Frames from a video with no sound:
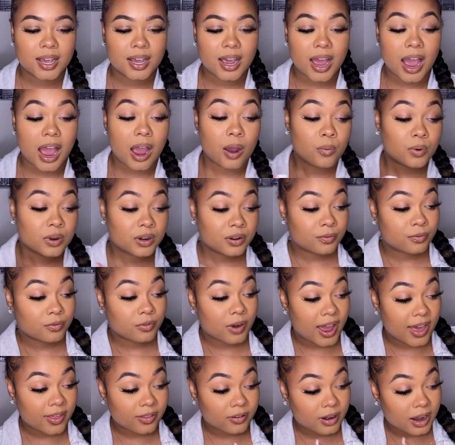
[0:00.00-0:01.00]
I would have
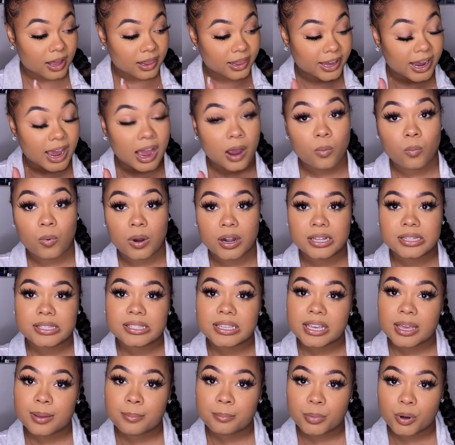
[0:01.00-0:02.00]
rather, like, I wanted to
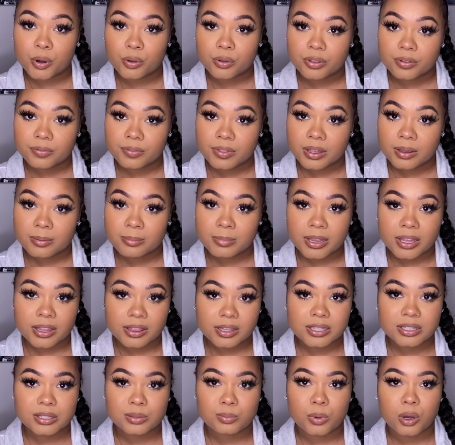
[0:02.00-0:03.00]
get both of them in the
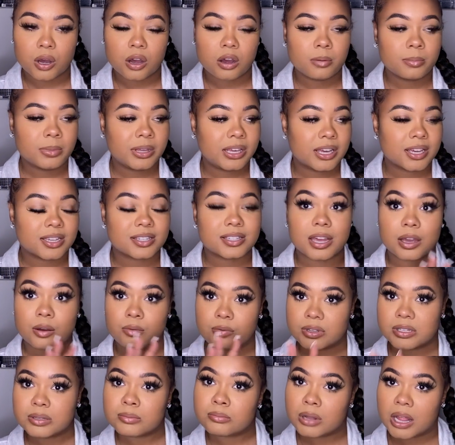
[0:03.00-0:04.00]
small because I
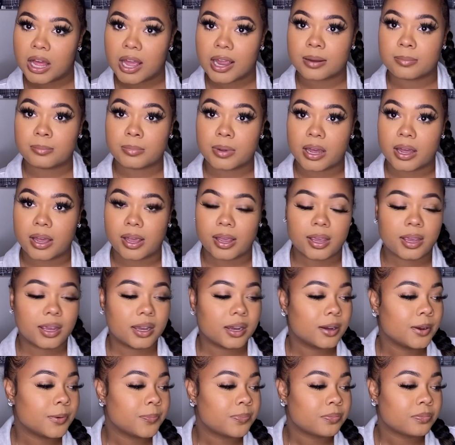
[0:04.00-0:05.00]
was blind
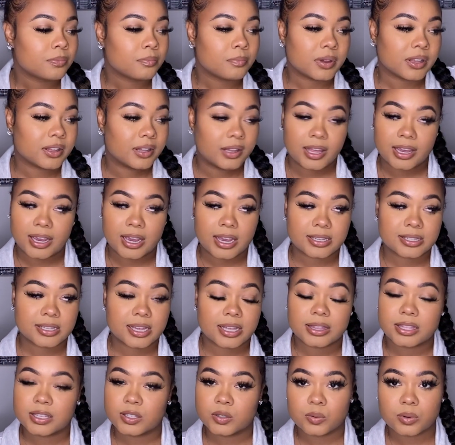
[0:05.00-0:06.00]
buying. But like I
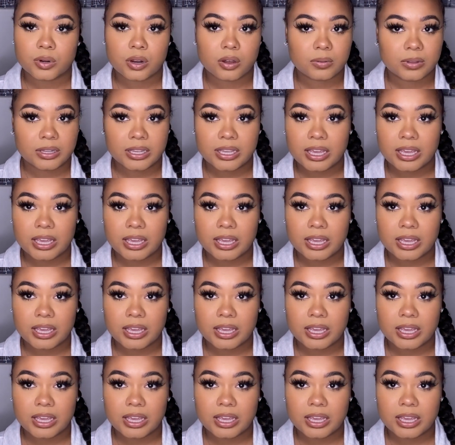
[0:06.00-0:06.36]
said, this one only